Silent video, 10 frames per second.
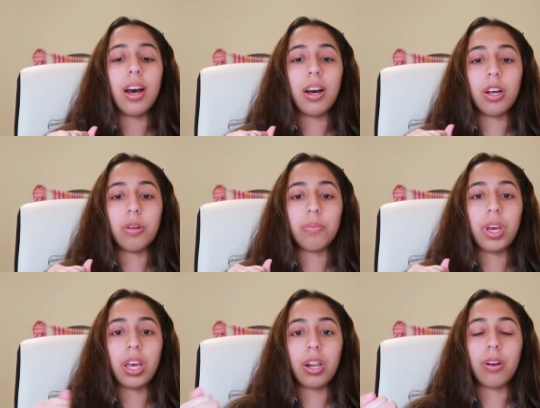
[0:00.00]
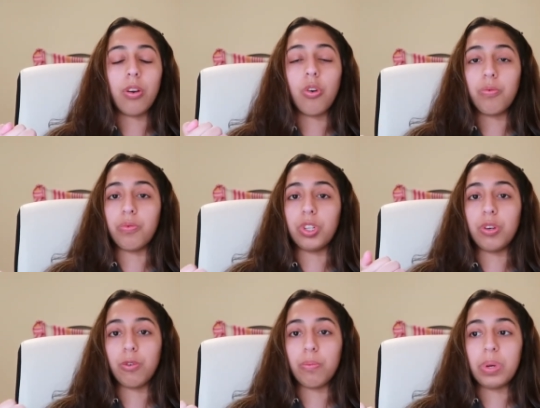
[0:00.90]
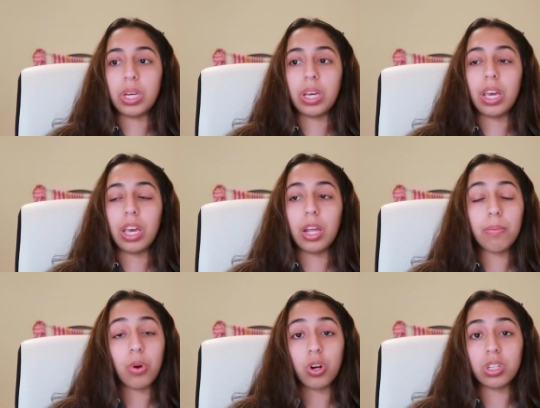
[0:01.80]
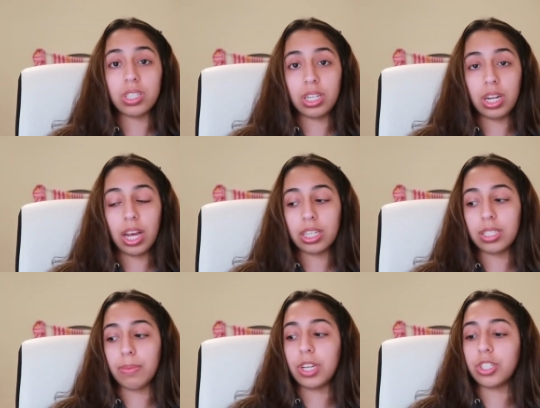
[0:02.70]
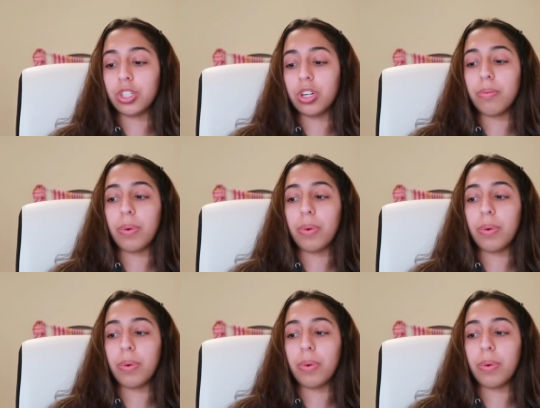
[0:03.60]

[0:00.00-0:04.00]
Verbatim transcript: And hopefully we'll be in person next semester.